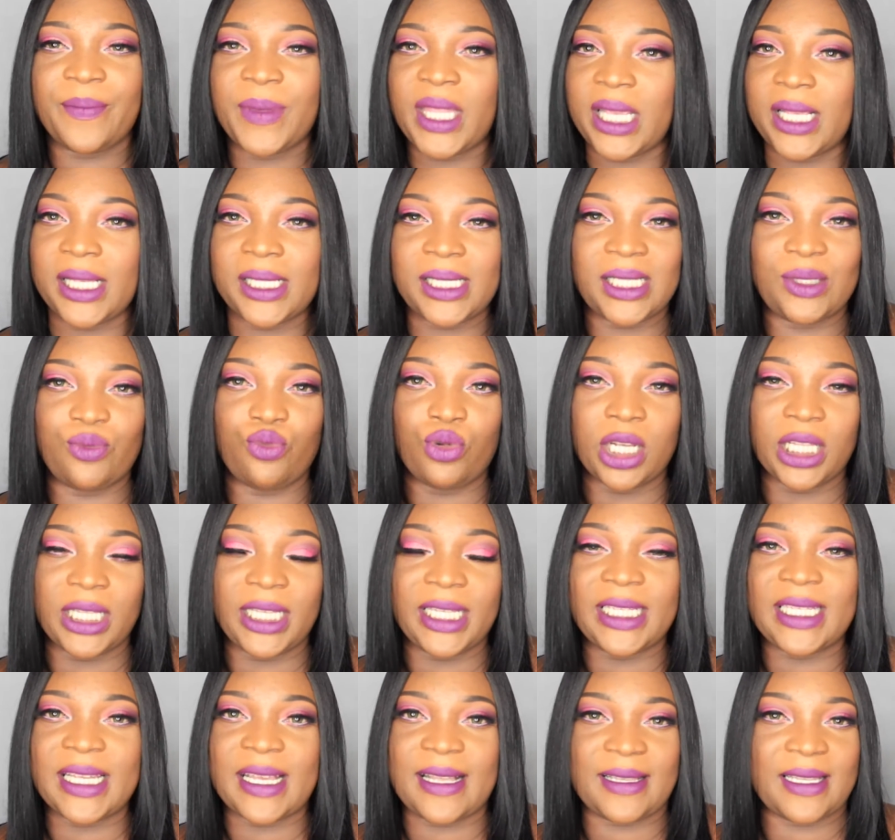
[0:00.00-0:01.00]
These
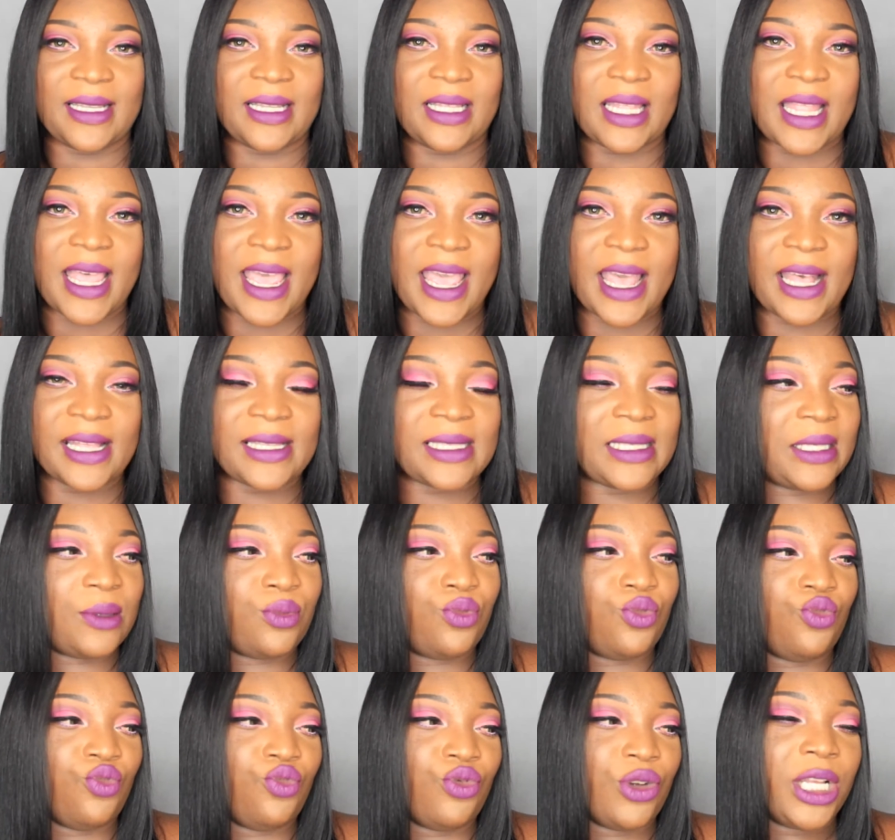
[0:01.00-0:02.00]
really doesn't
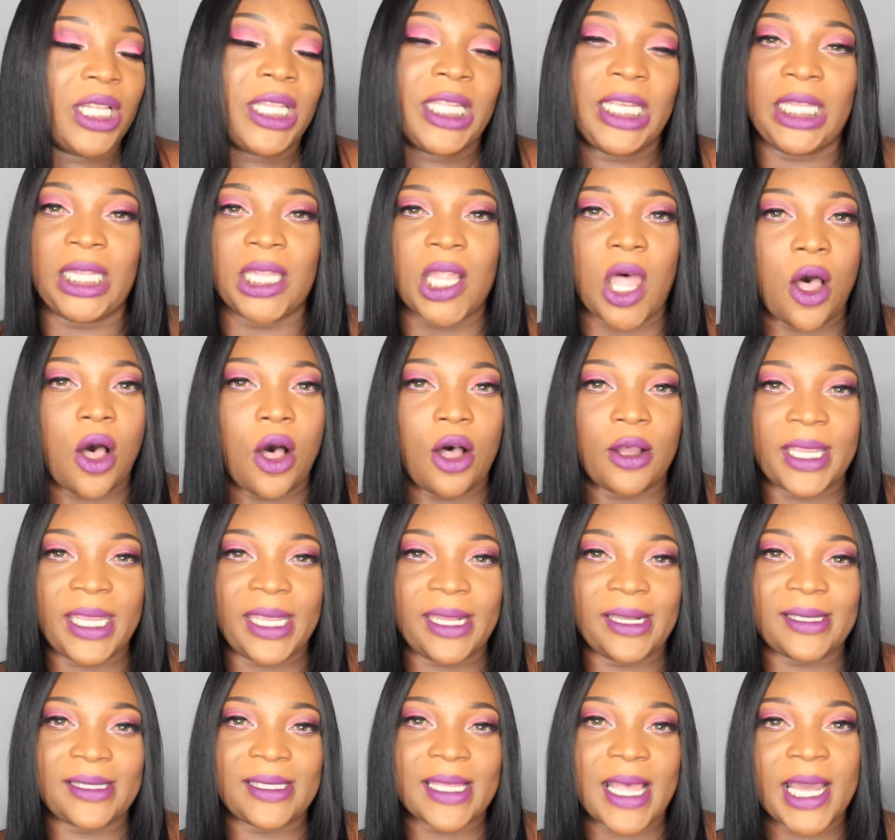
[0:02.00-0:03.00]
last really long
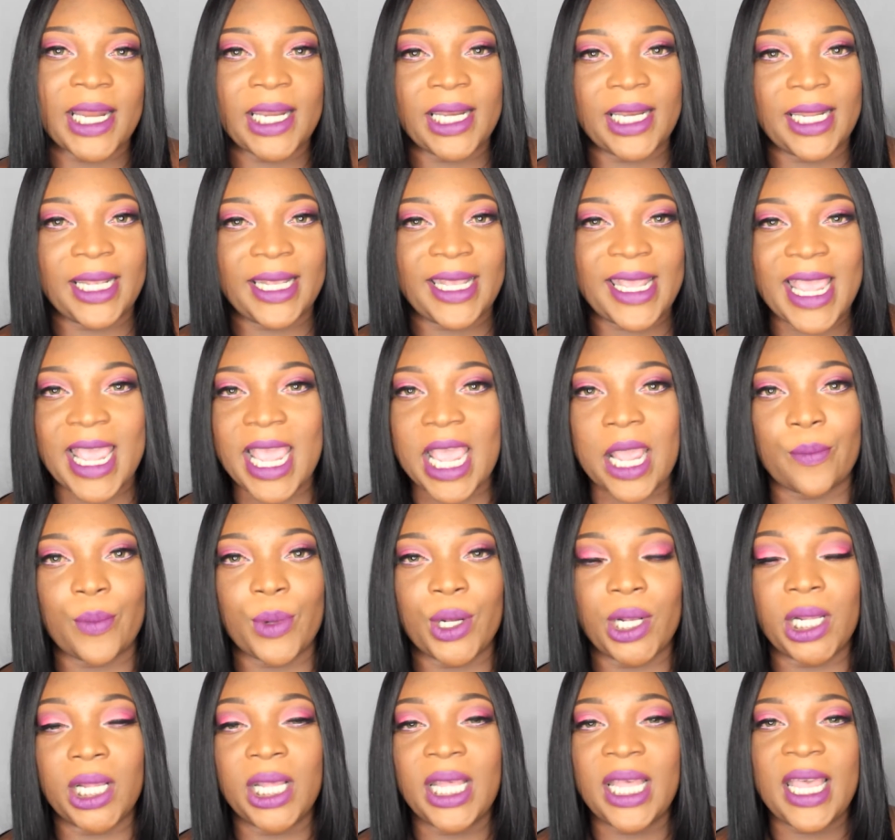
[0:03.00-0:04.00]
inside of the
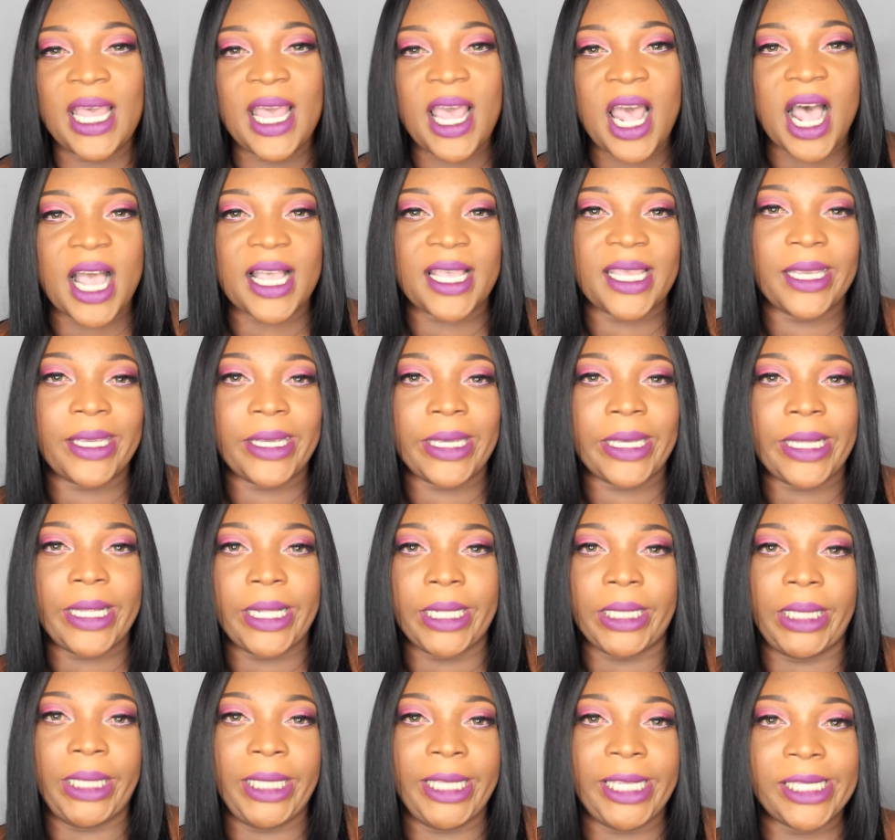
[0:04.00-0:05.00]
camera. I could get
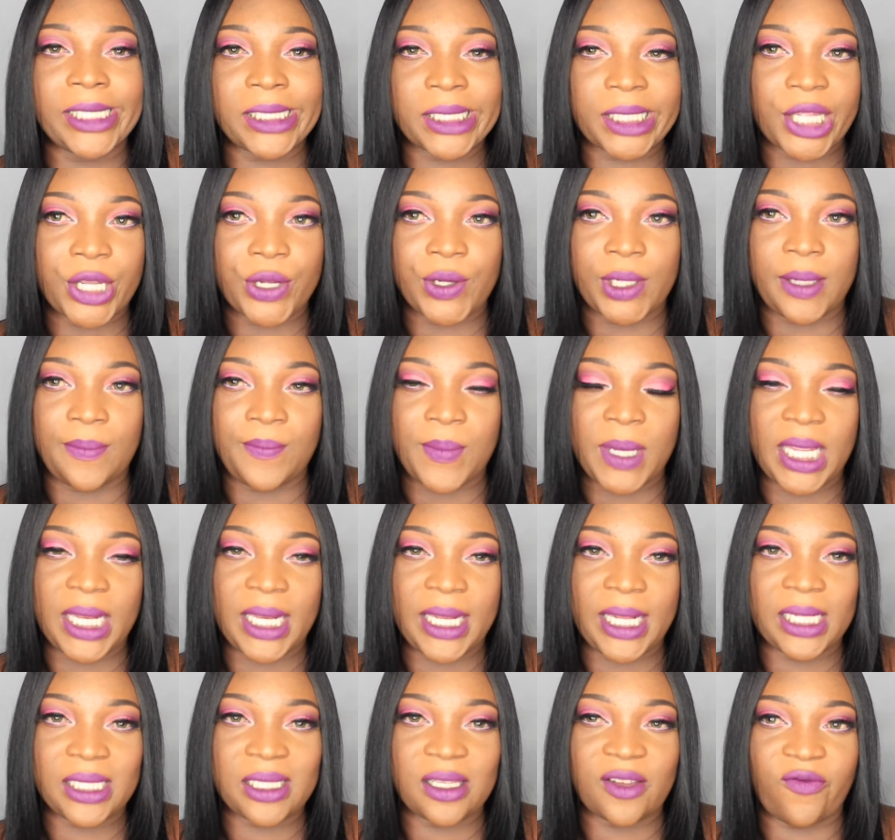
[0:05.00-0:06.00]
at least 30
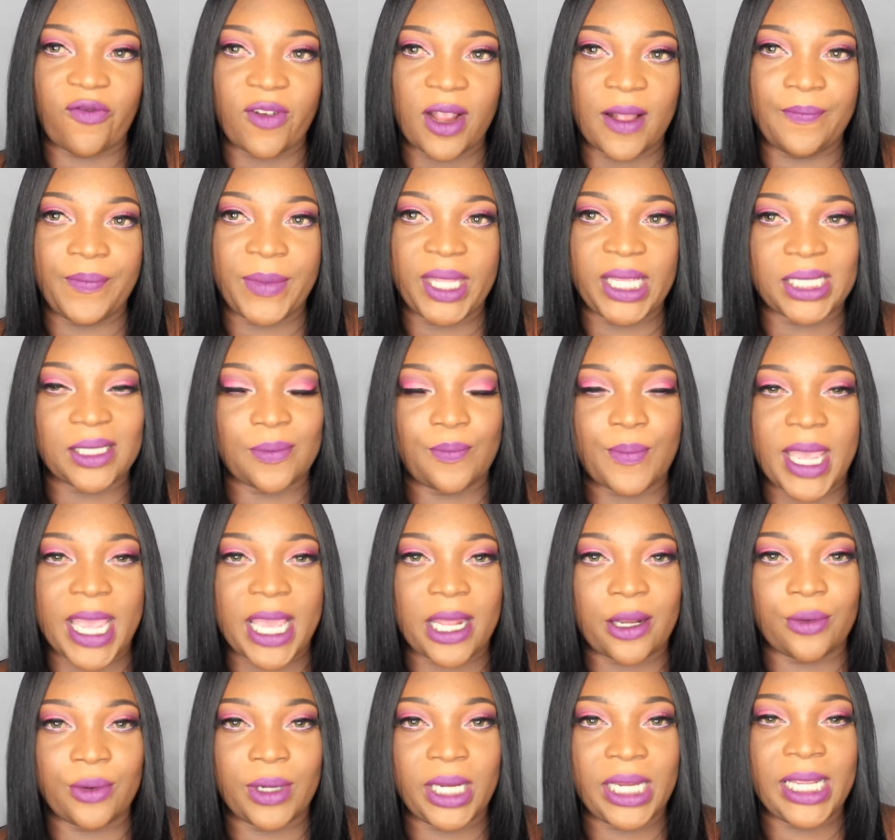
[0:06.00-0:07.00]
minutes from this
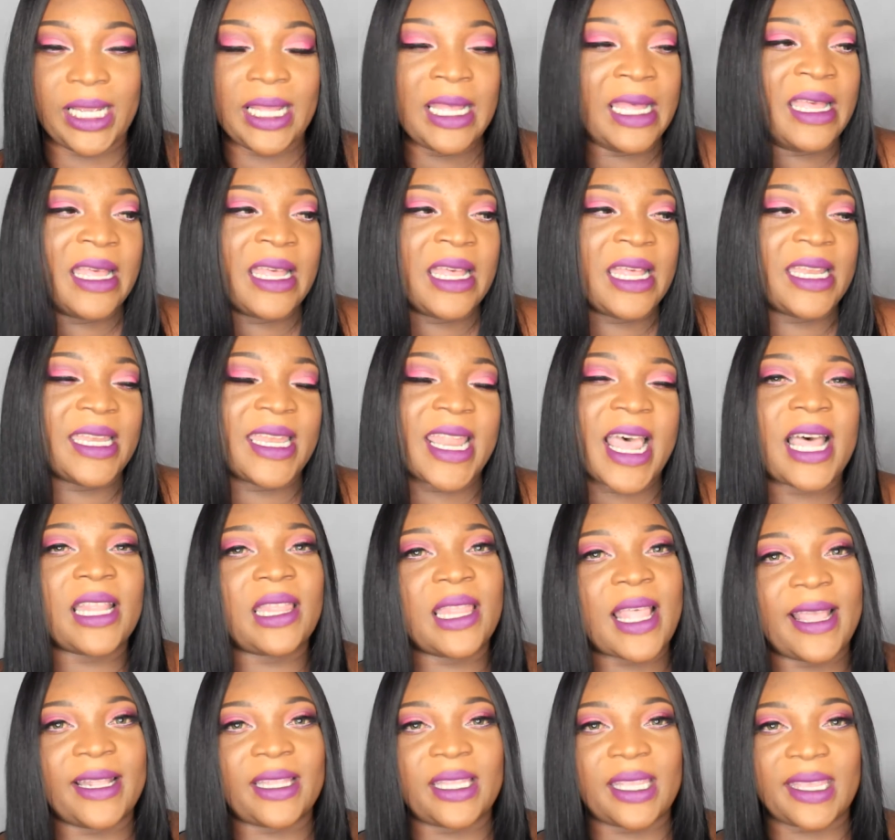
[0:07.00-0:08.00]
battery.
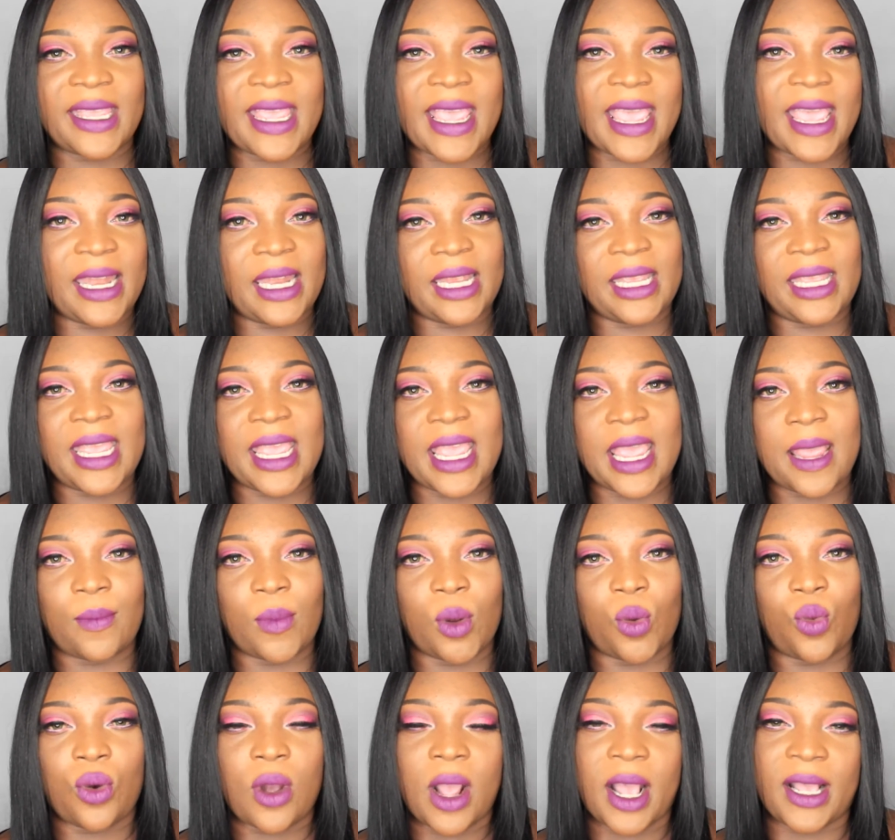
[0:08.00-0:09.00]
Not like the Canon
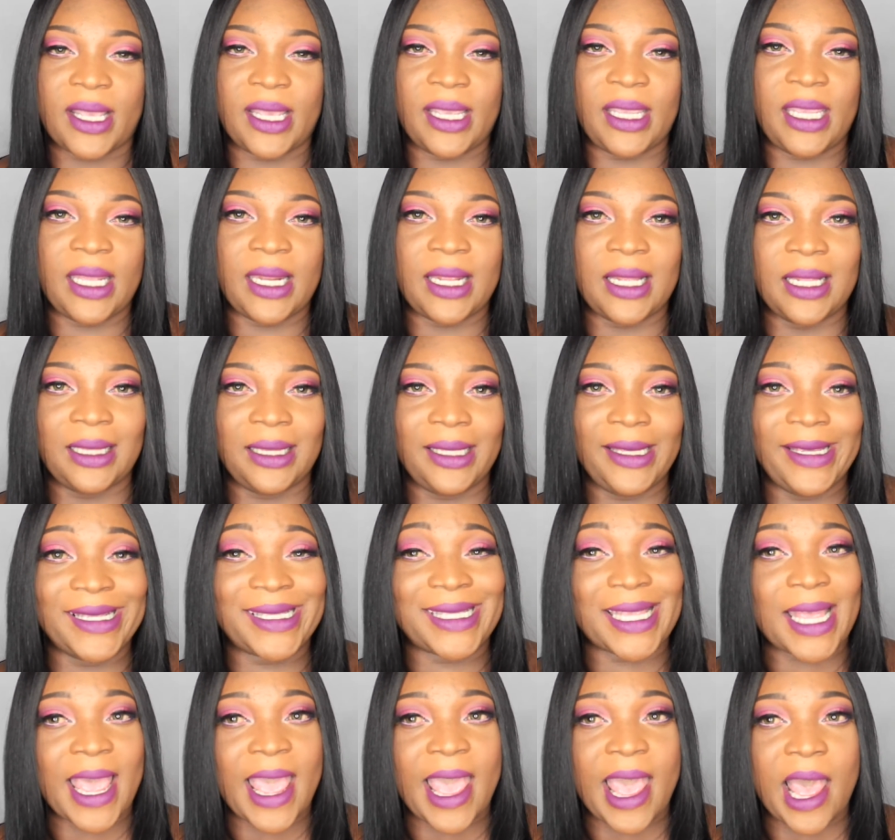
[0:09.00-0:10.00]
camera where I could get at
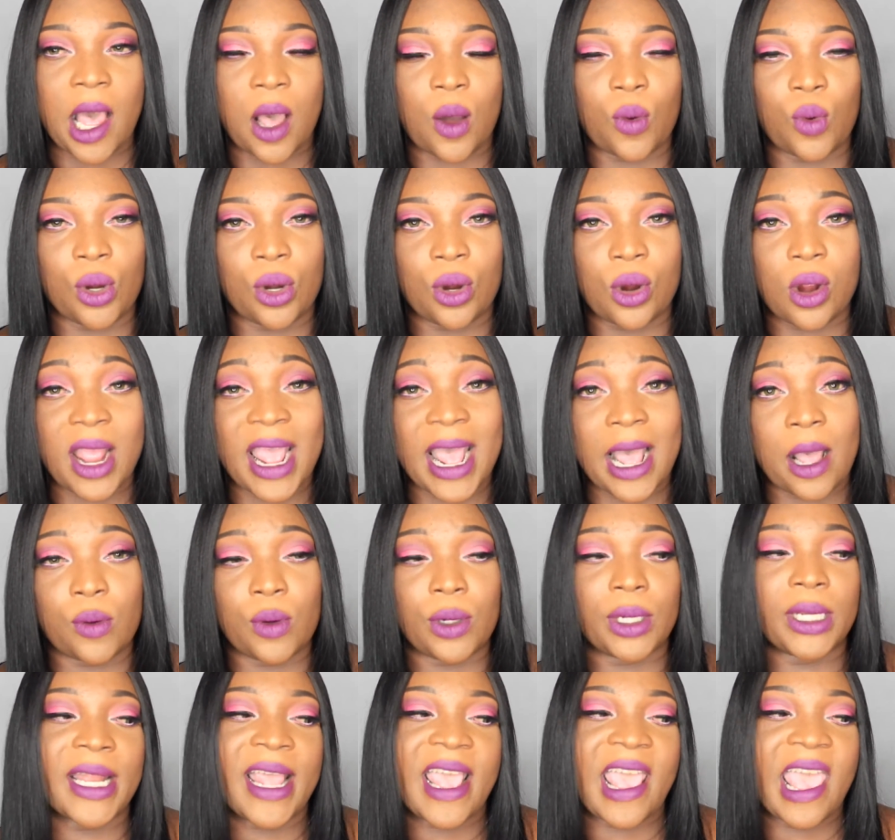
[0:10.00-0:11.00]
least an hour or
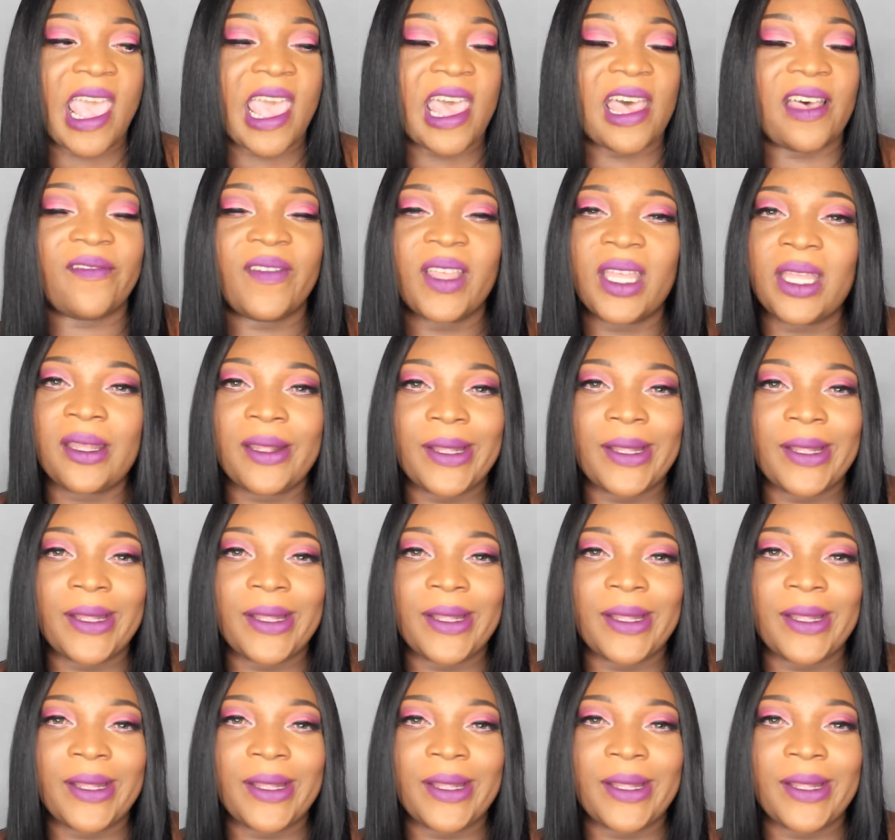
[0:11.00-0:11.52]
hour and a half.